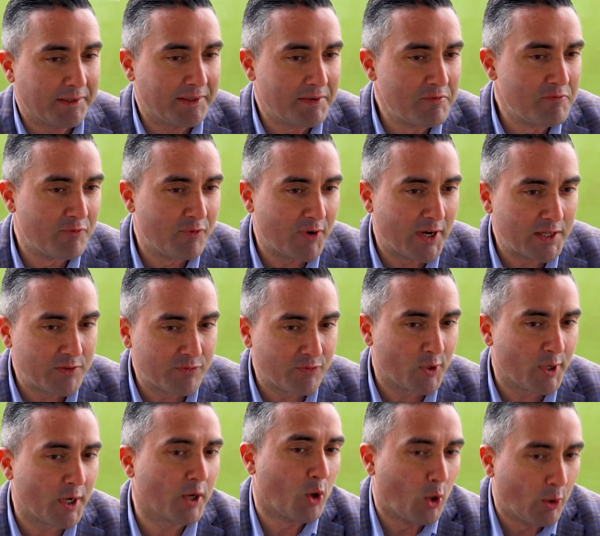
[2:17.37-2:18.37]
invite
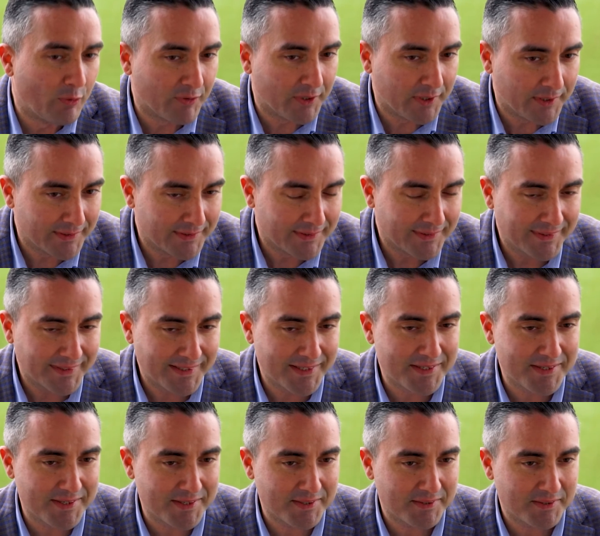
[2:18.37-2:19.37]
for a coffee
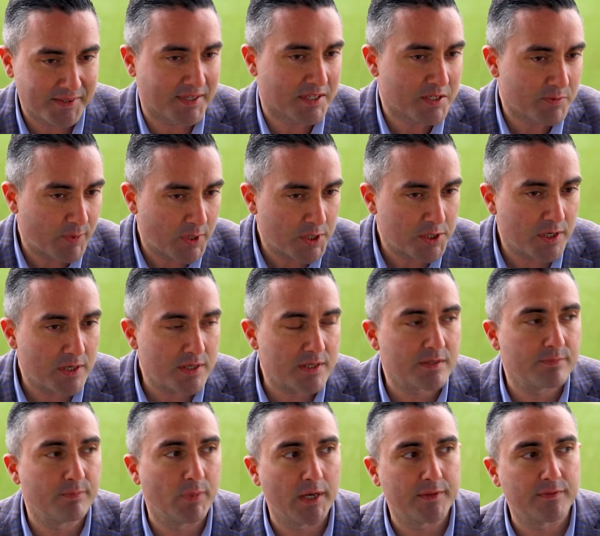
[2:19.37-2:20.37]
is
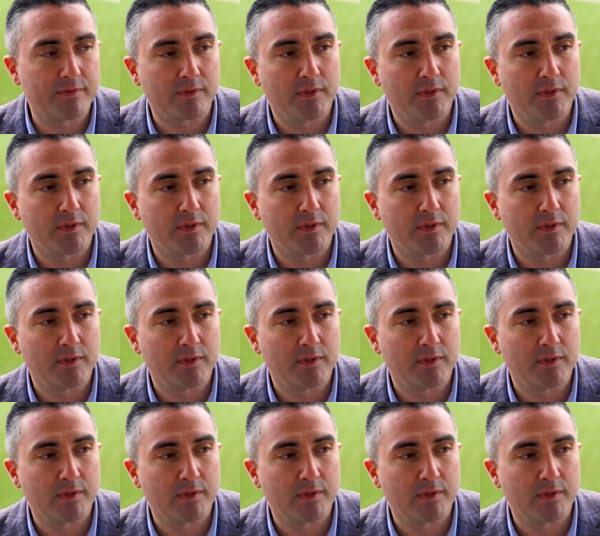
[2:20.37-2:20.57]
suspicious, but